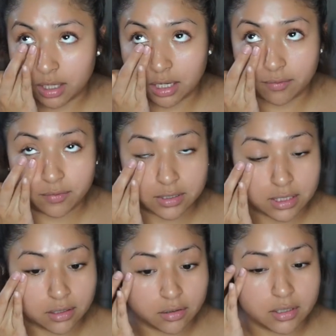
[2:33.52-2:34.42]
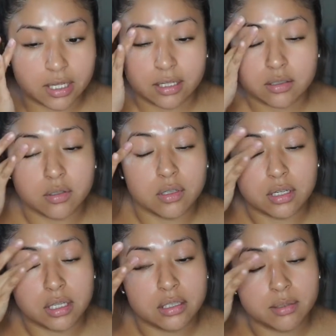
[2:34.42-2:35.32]
every single day. So you
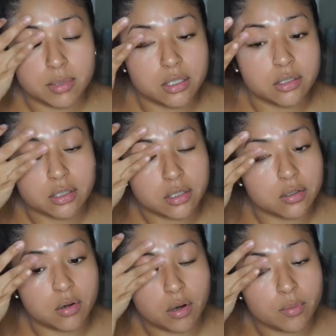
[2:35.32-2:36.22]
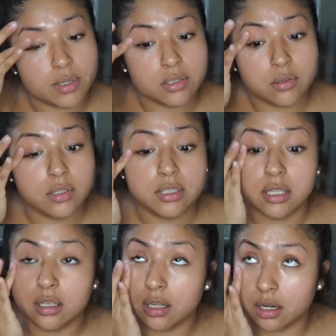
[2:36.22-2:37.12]
need to make sure you always do your
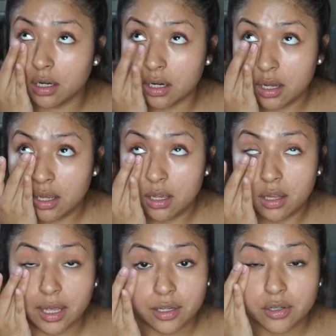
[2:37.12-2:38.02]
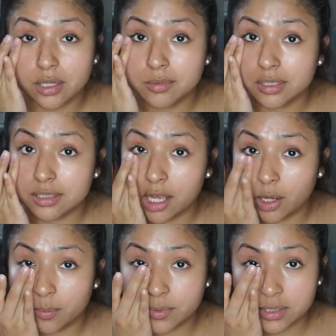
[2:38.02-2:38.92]
skincare. Eye cream just
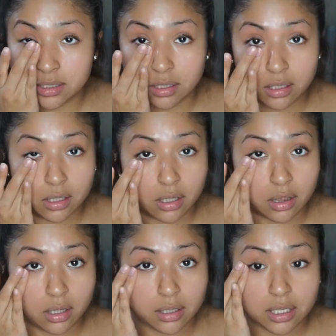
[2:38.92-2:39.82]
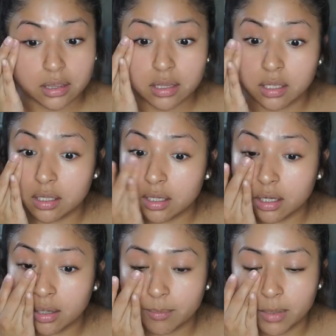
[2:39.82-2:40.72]
helps elongate the
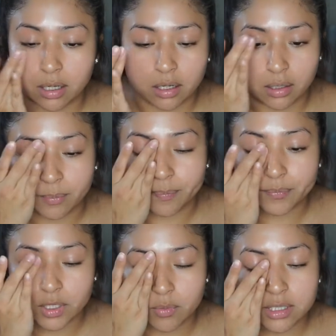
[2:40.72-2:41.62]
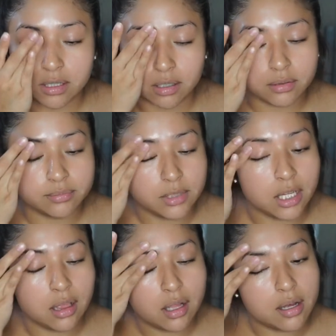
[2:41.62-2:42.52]
what's it called?
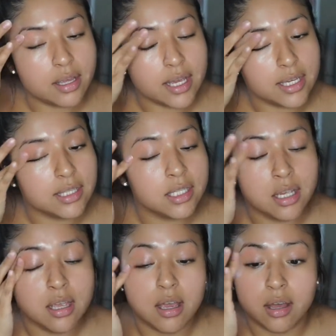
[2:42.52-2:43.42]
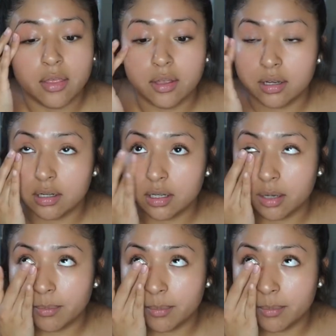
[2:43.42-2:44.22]
Elongate the